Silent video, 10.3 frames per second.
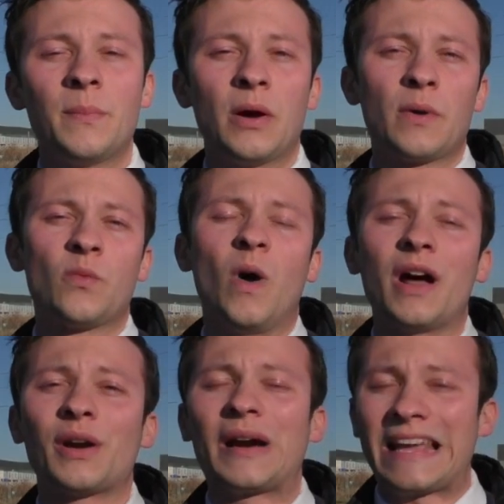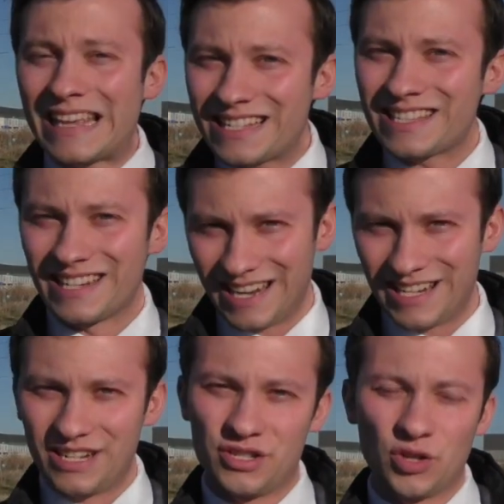But when water is
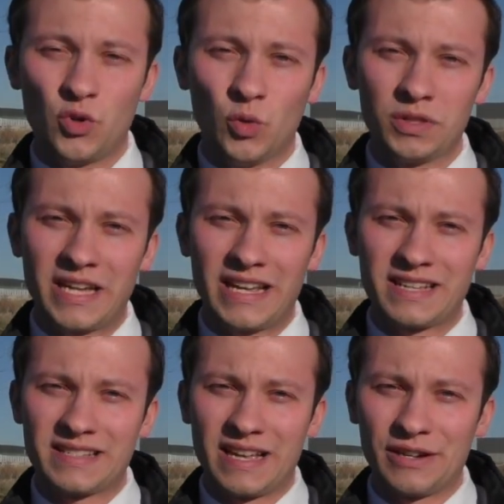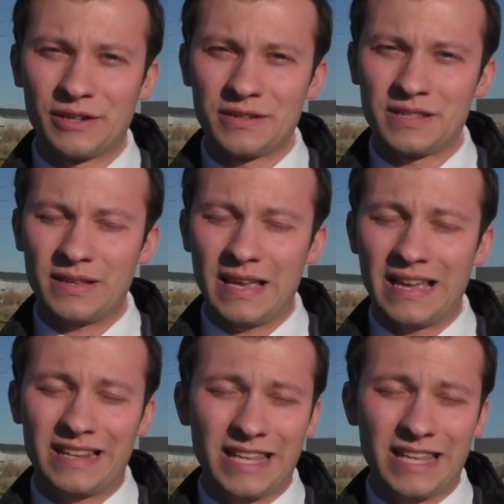needed to cool data centers, it